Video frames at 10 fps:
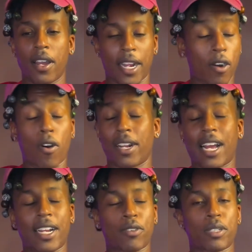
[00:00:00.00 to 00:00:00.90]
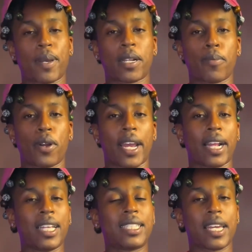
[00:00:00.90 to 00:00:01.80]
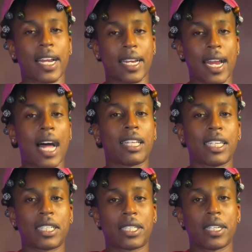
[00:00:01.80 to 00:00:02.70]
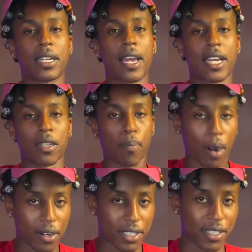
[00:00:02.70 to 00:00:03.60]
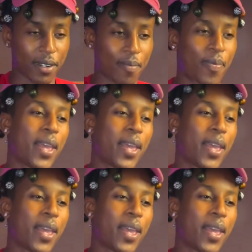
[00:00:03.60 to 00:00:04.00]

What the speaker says: or not respected, but at least acknowledged as a person,